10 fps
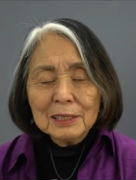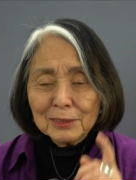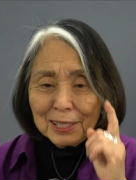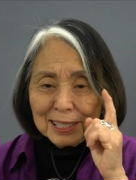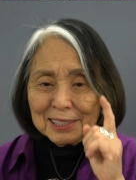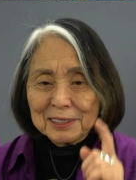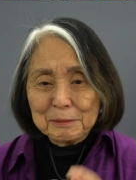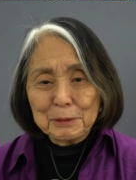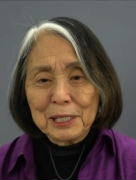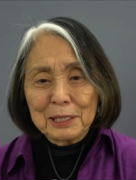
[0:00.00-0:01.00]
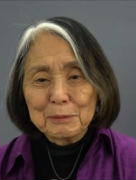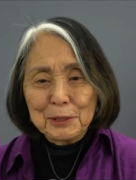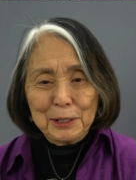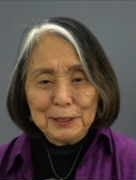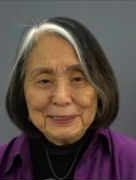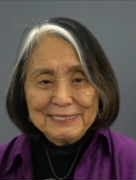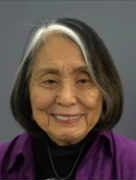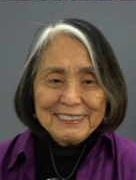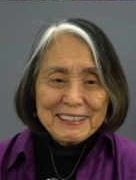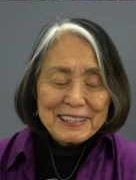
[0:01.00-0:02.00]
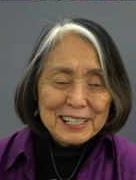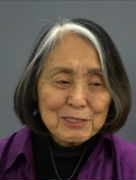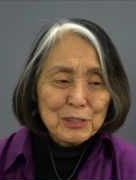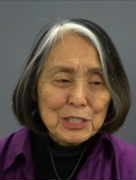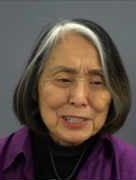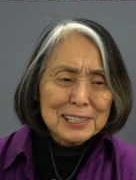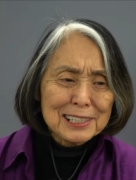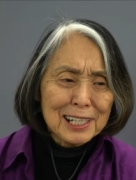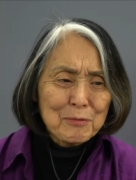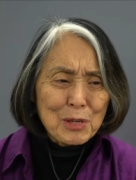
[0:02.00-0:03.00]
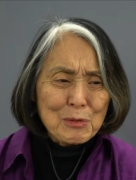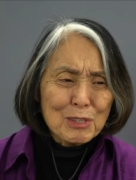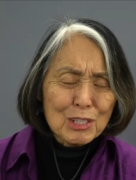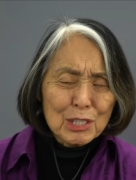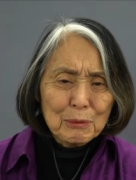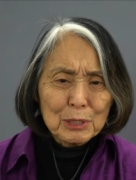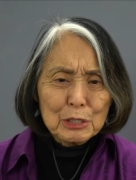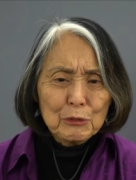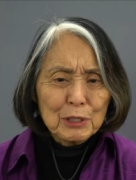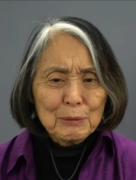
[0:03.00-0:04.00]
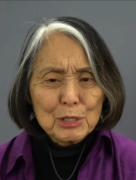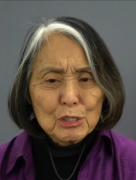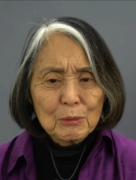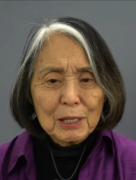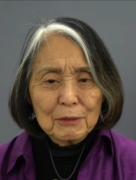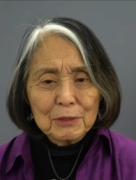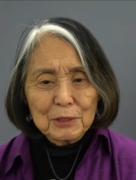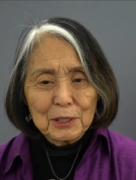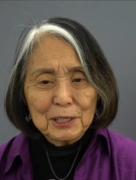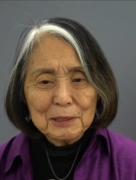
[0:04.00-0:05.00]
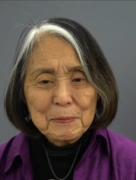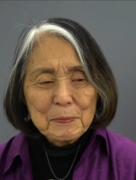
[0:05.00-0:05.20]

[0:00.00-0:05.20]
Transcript: So that's a wake up call. That's when she decides maybe there's something to feminism after all.